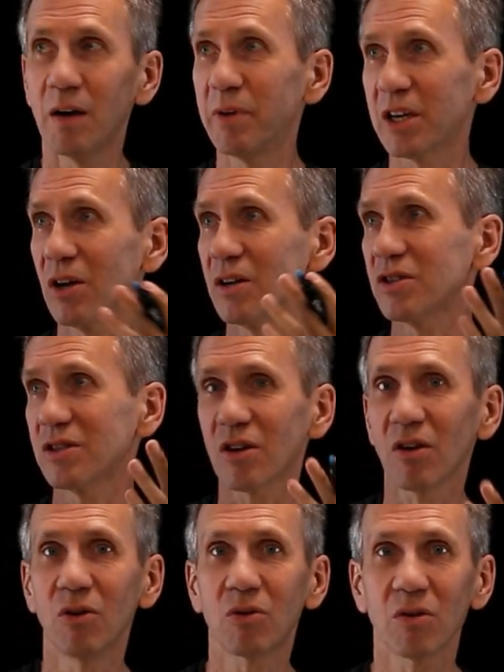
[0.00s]
because it's a
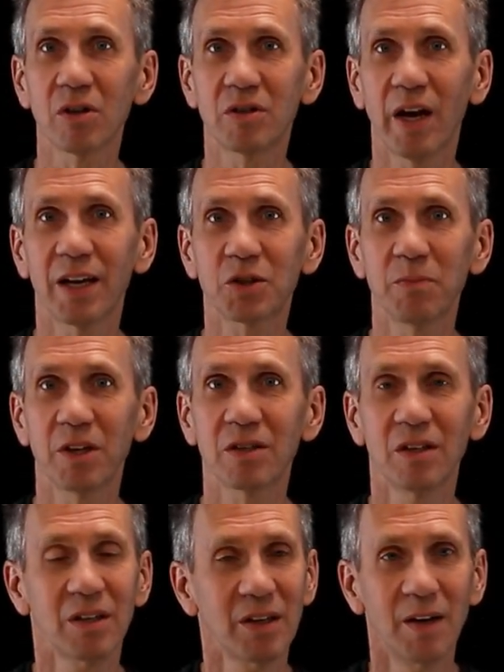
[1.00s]
local attachment,
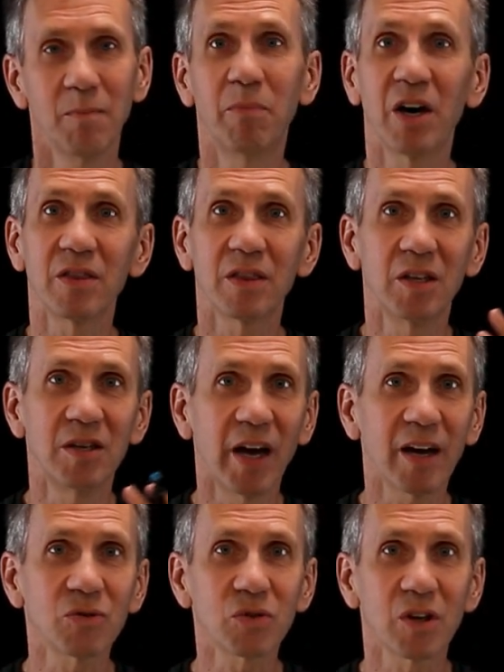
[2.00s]
but the
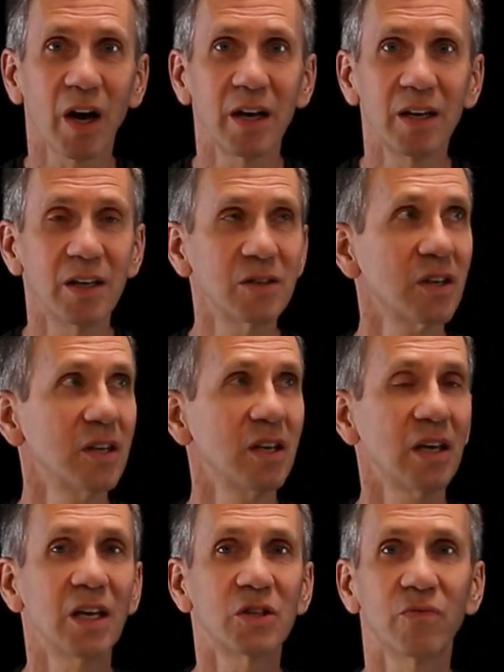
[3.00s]
downside is
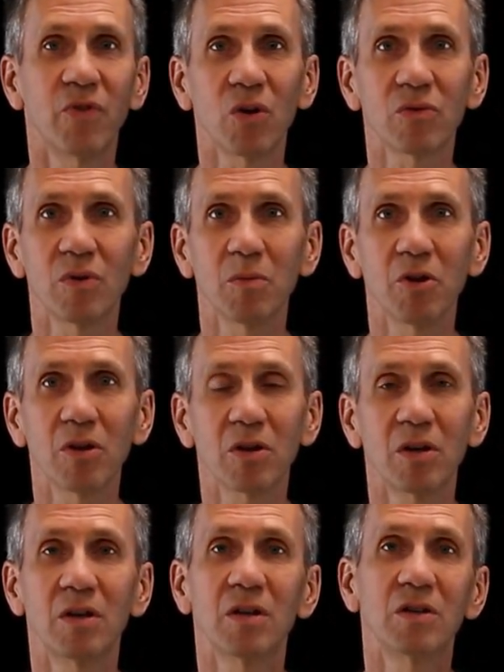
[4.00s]
it's vulnerable
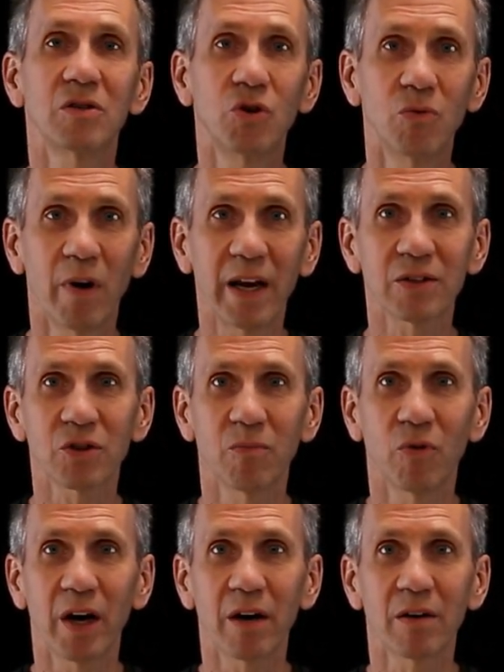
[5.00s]
to
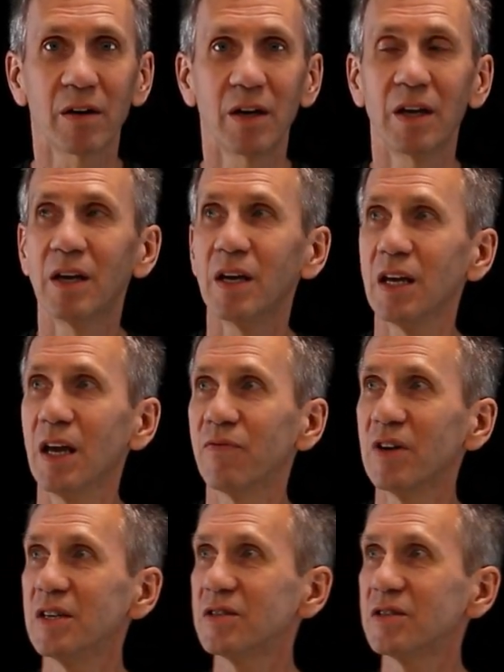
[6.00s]
ransomware. If an